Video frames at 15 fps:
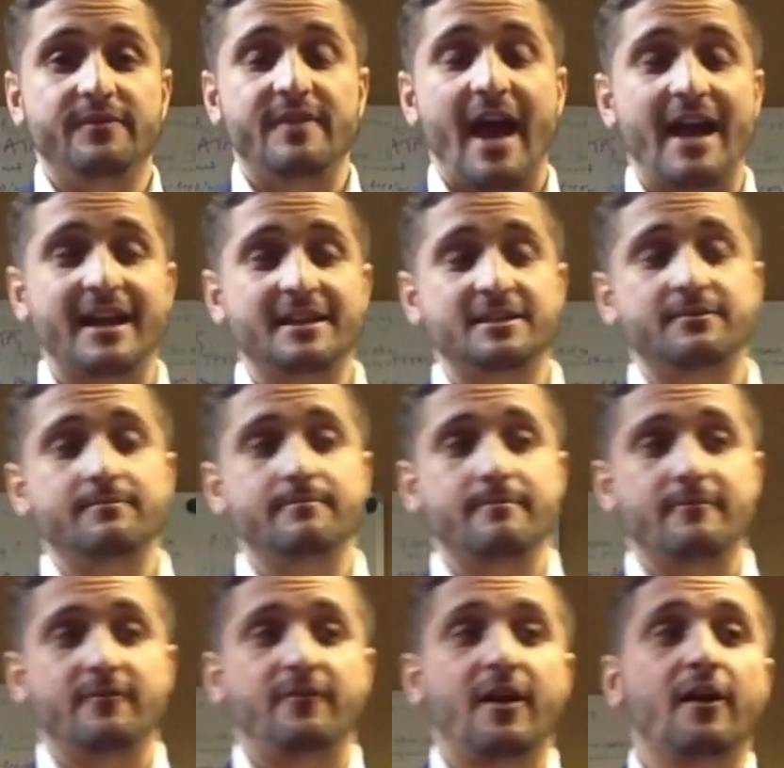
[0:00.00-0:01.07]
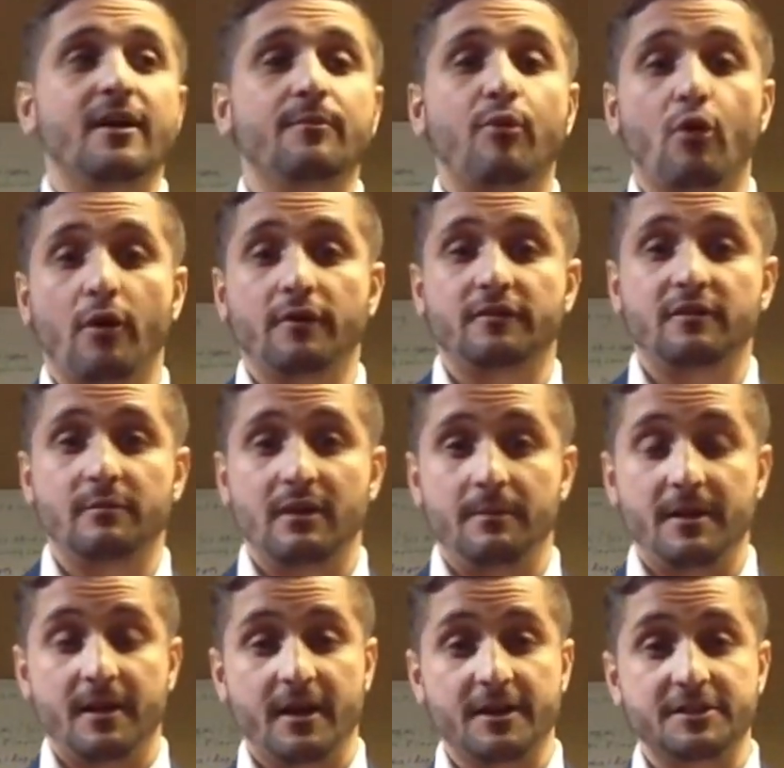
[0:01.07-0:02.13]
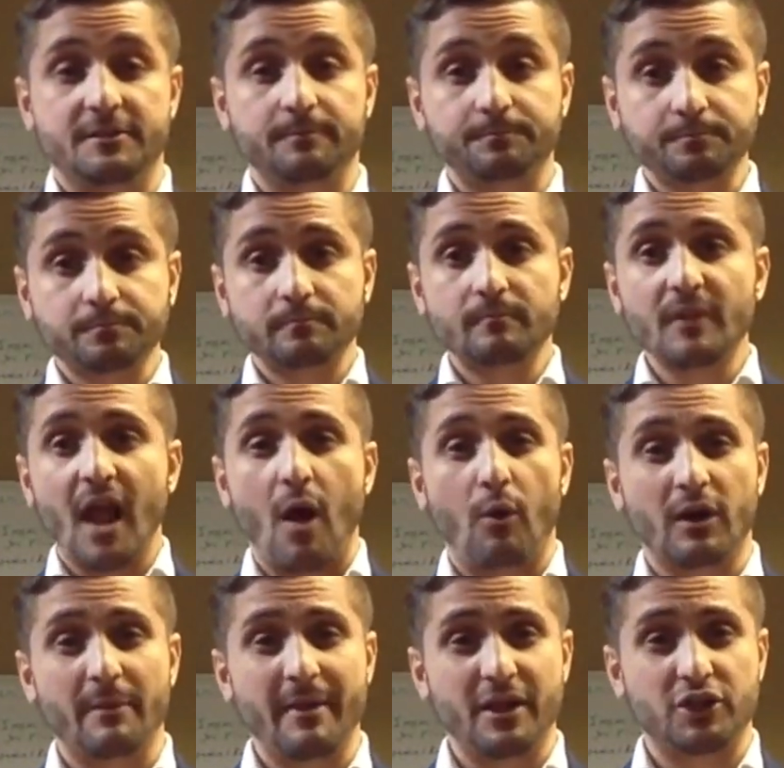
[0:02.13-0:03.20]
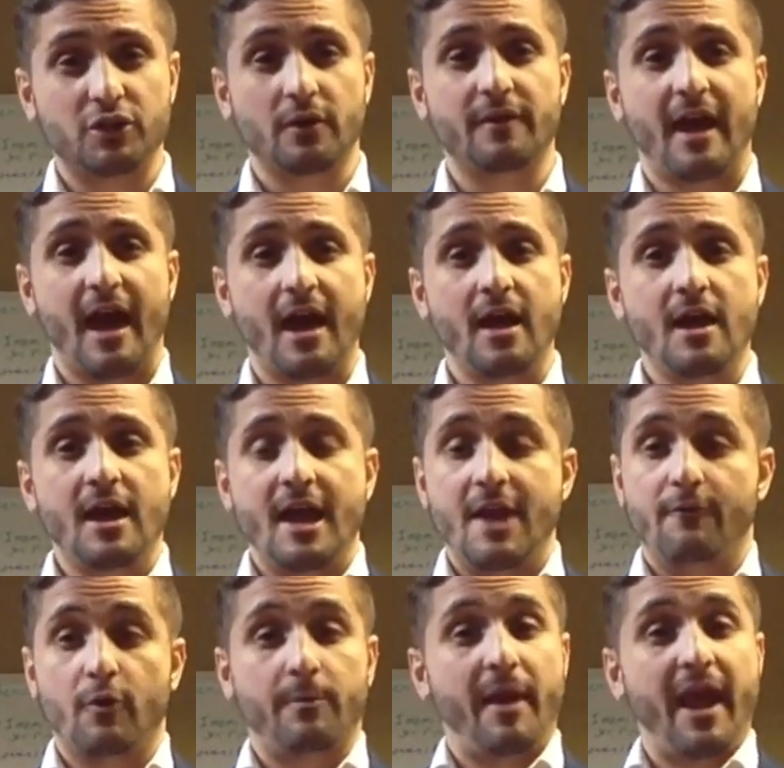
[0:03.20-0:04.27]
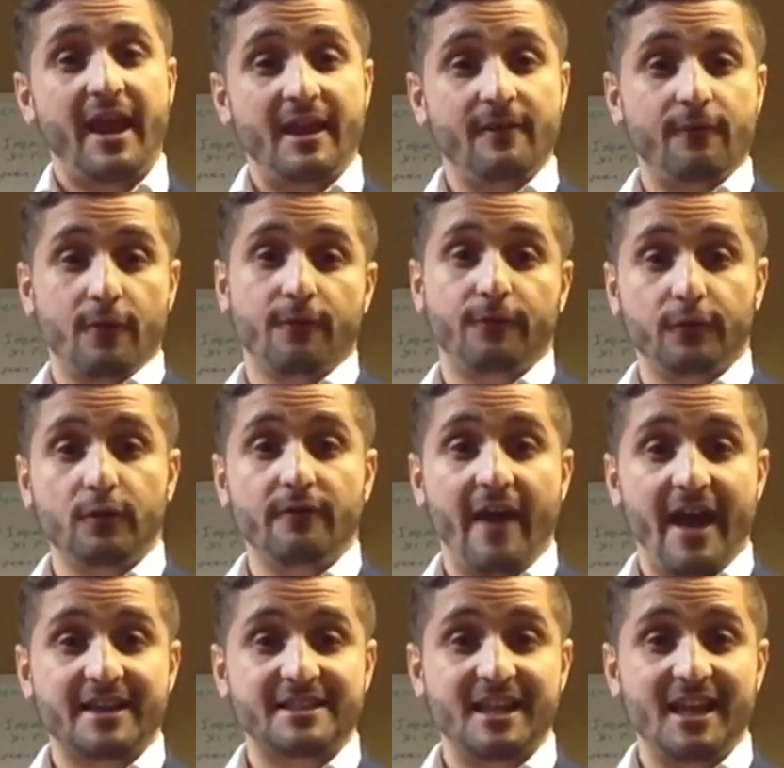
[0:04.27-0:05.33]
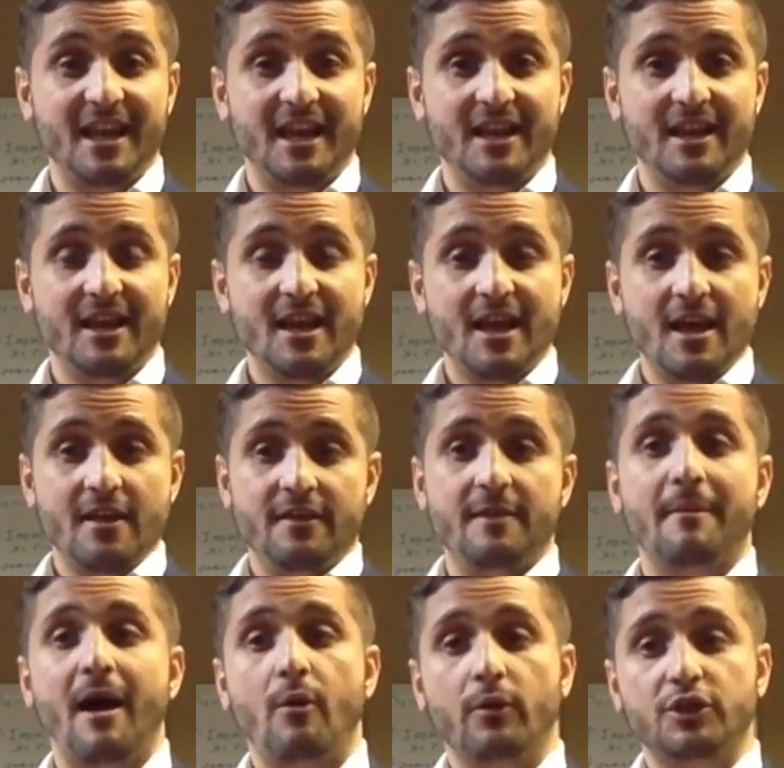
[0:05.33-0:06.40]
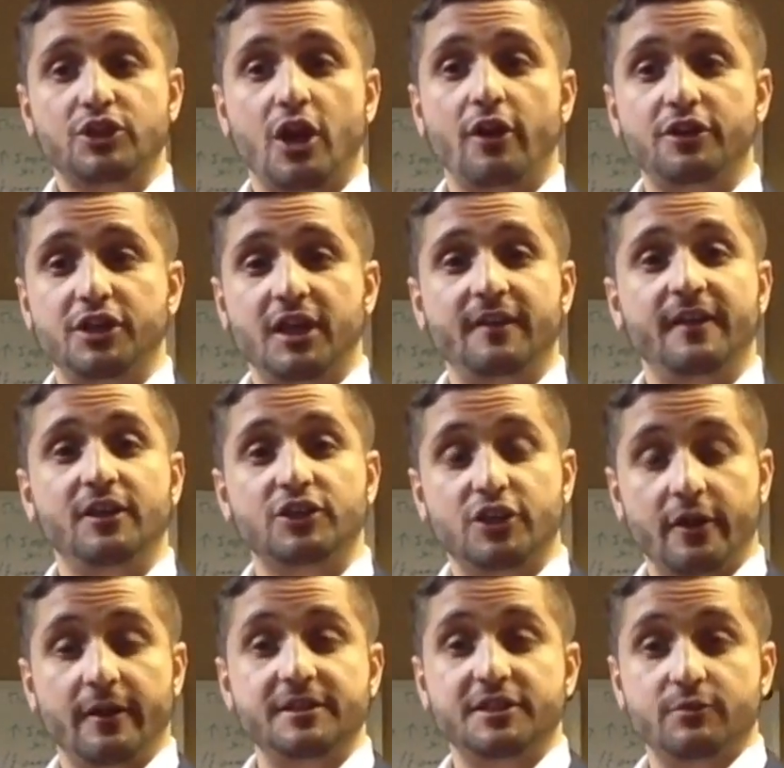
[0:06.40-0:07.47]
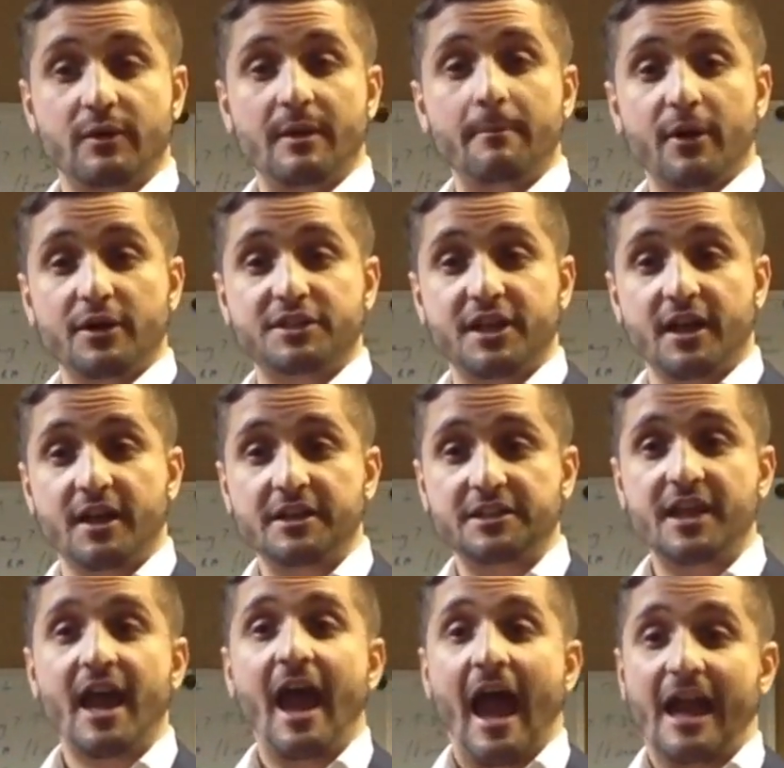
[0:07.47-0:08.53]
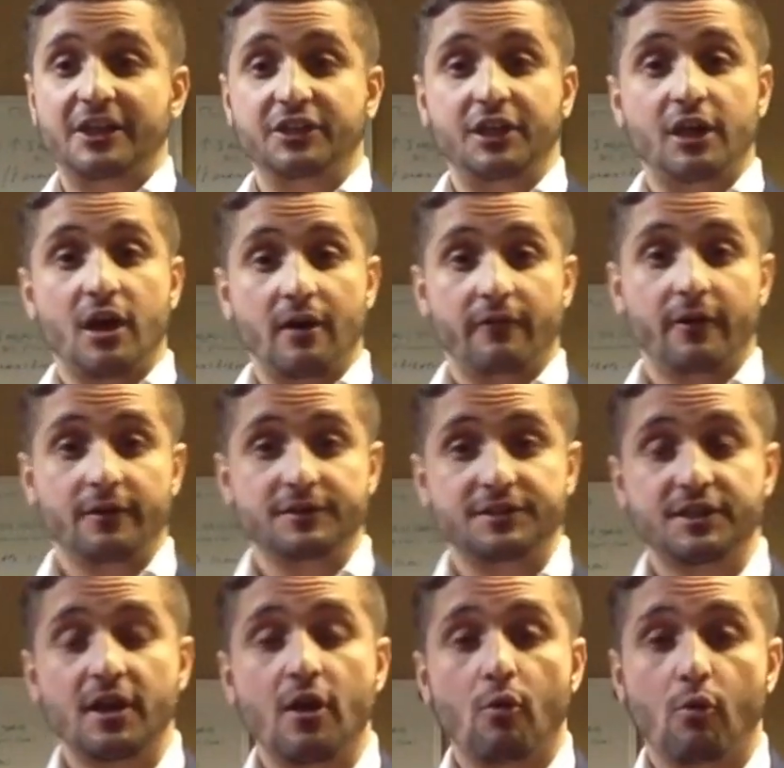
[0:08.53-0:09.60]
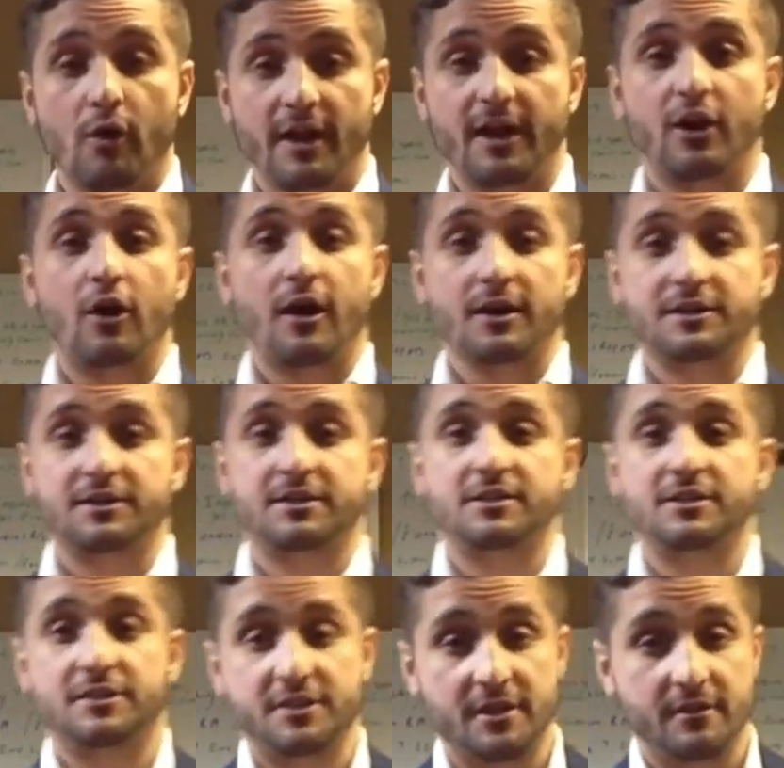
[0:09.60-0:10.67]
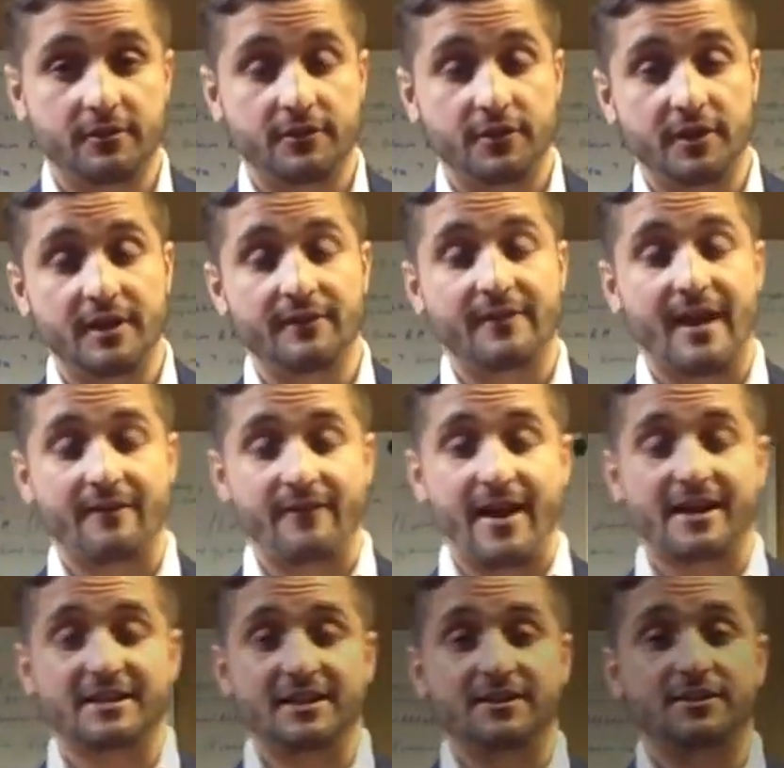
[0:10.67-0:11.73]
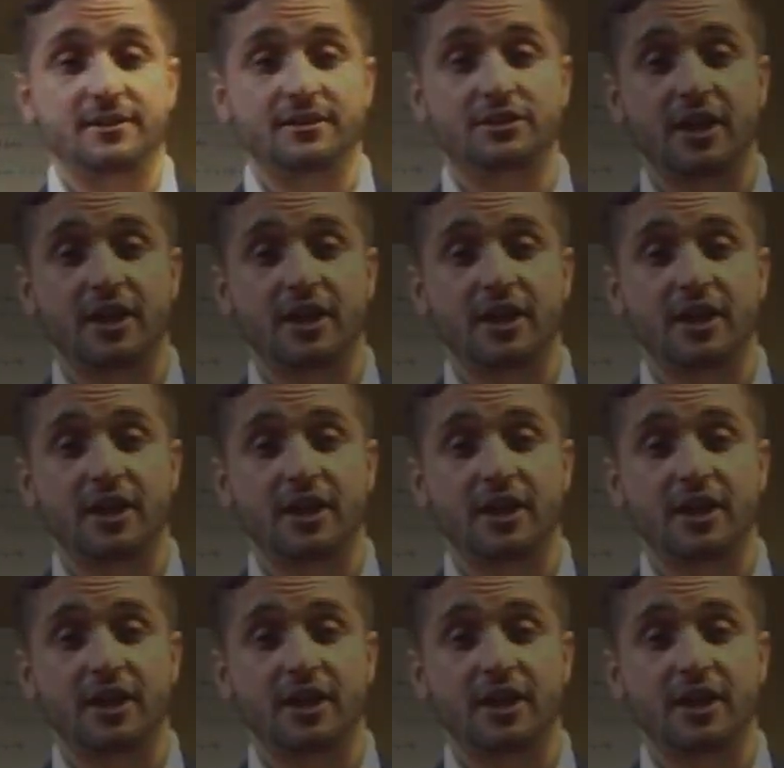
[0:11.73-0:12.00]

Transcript: That is very important to me, because I want to make sure that if we're paying for a flu vaccine, the amount we're charging and the insurance is reimbursing us actually covers what it costs to give that vaccine to the